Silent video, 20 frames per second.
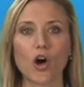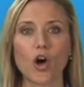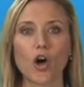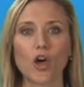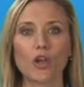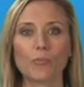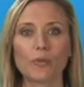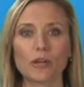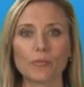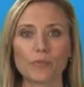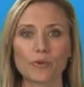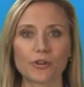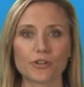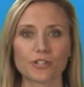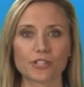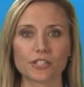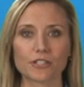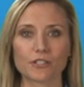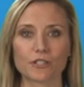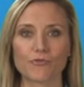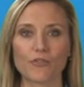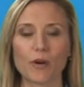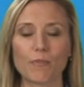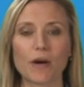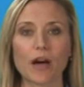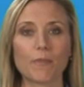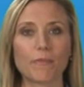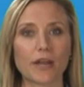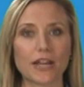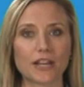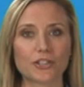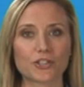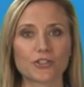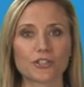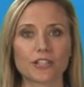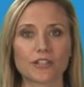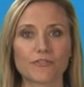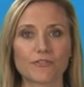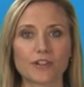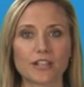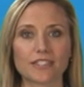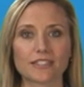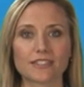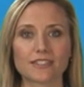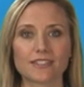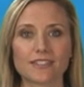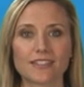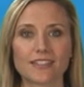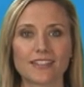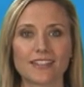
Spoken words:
all be purchased from A Major Difference.